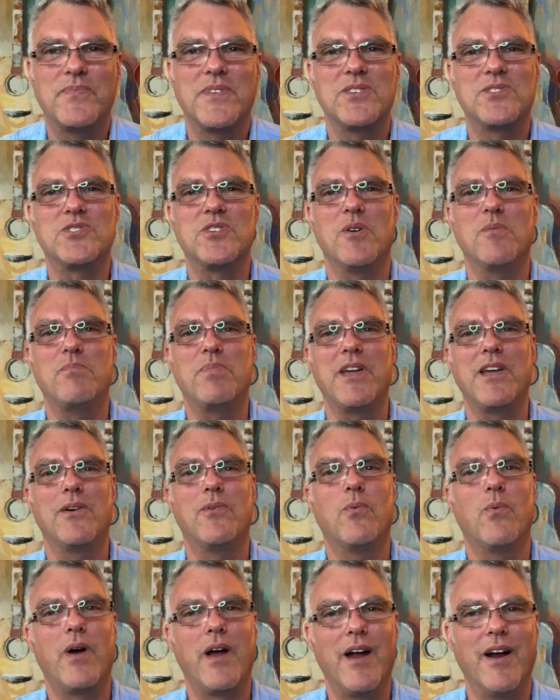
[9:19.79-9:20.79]
So be
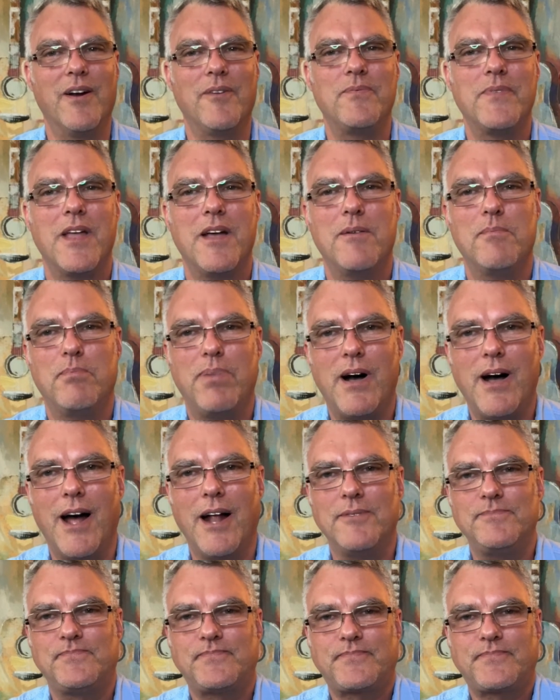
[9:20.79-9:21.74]
aware. But